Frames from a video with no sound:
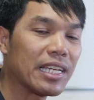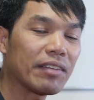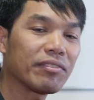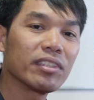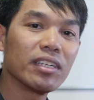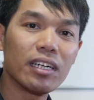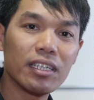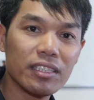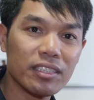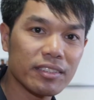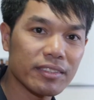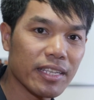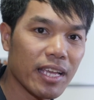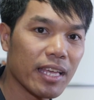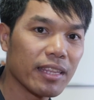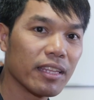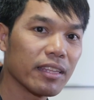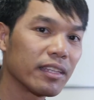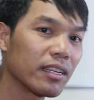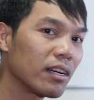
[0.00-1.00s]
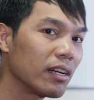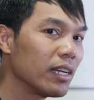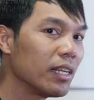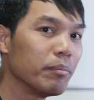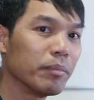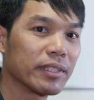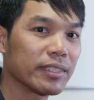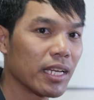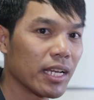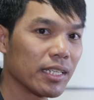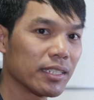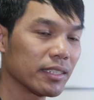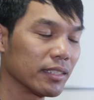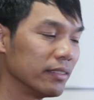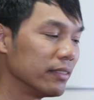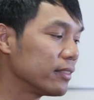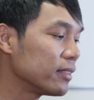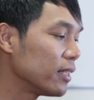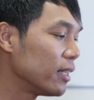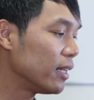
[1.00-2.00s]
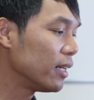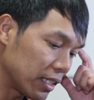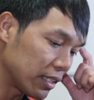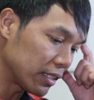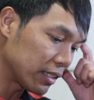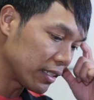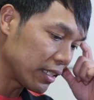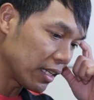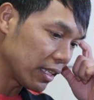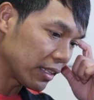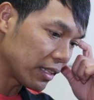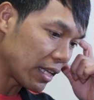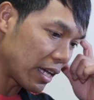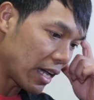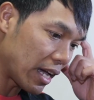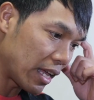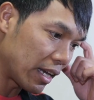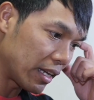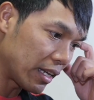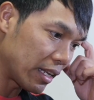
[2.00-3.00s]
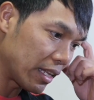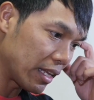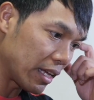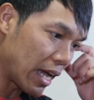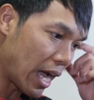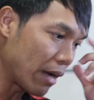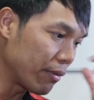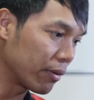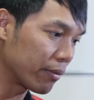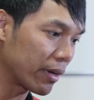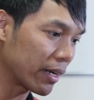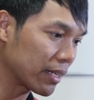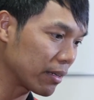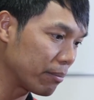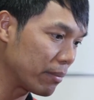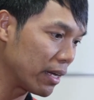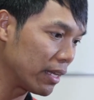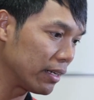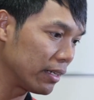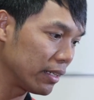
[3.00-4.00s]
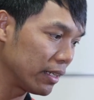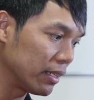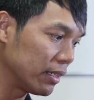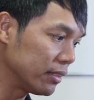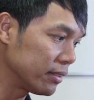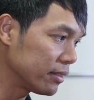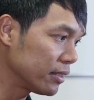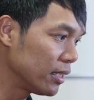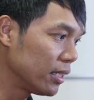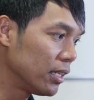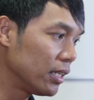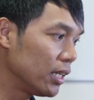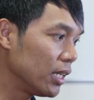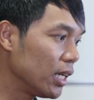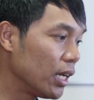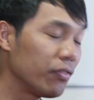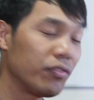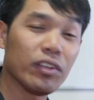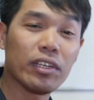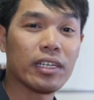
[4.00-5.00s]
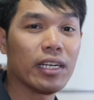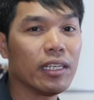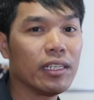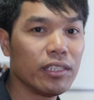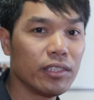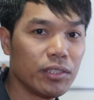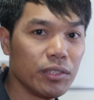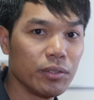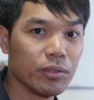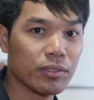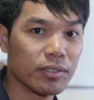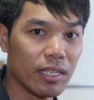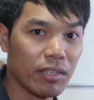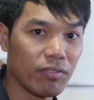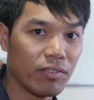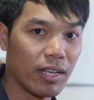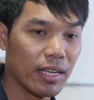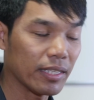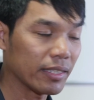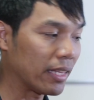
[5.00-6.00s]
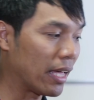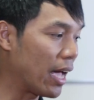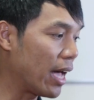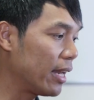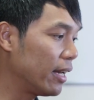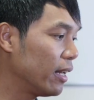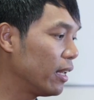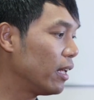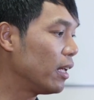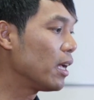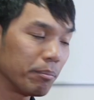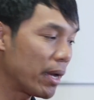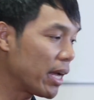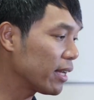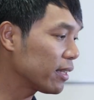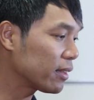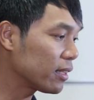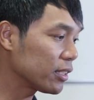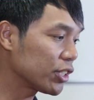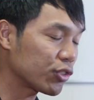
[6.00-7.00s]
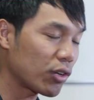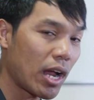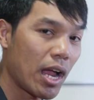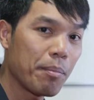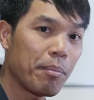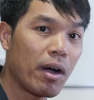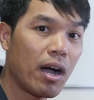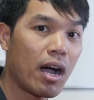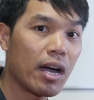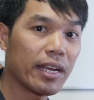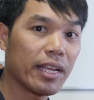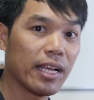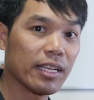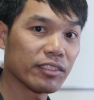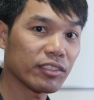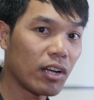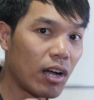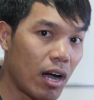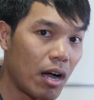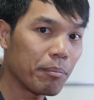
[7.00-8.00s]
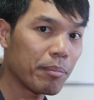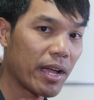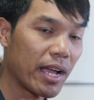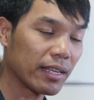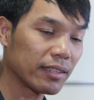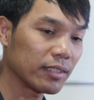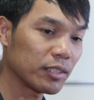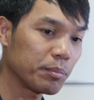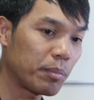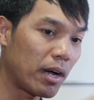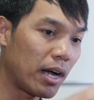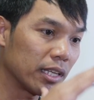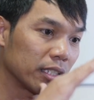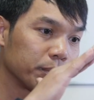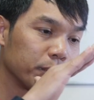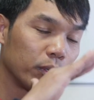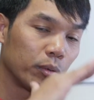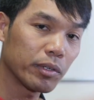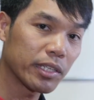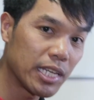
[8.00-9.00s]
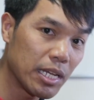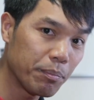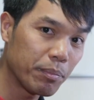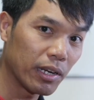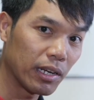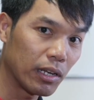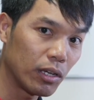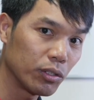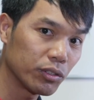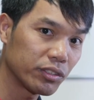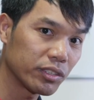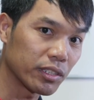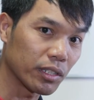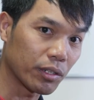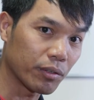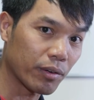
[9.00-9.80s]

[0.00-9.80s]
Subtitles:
You have to understand that there are limitations. The other thing that I would recommend is if you're gonna do stuff like that, make the tripod as compact as possible, keep it low to the